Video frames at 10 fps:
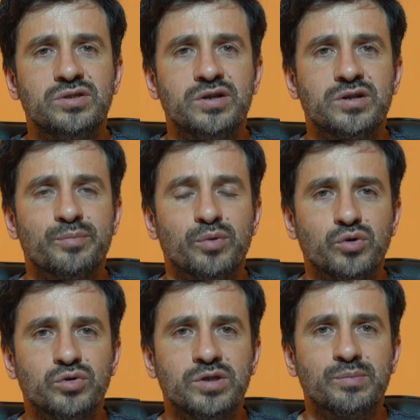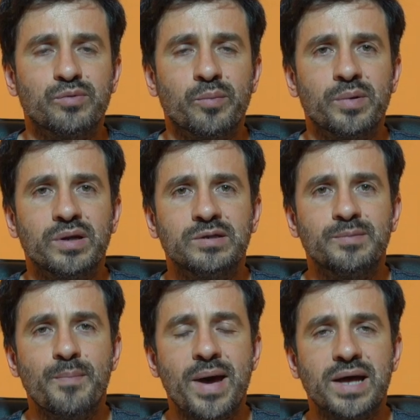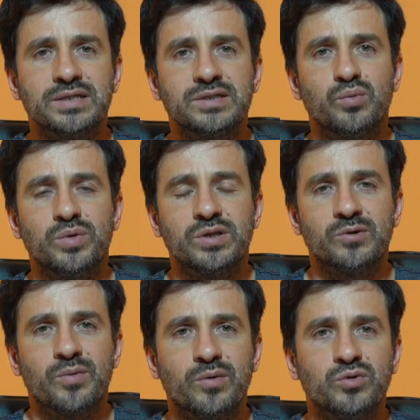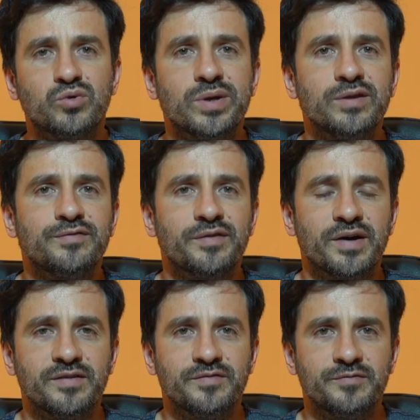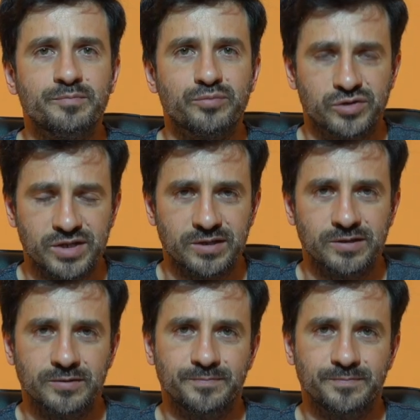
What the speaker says: their polluting propellant mass with around 25%.